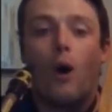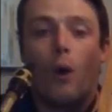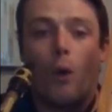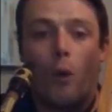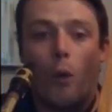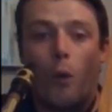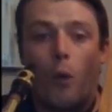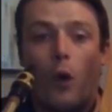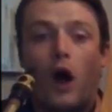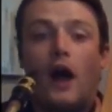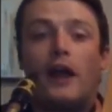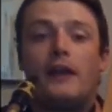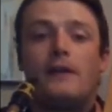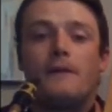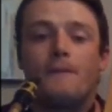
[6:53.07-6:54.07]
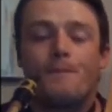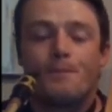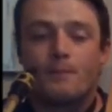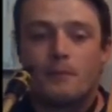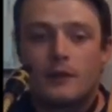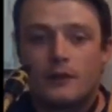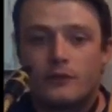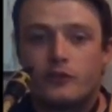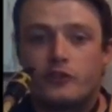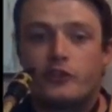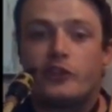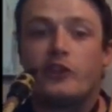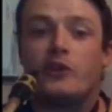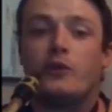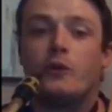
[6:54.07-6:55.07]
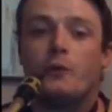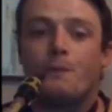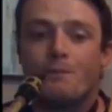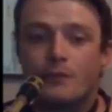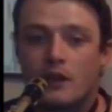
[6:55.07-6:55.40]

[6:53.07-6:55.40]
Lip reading: 1, 2,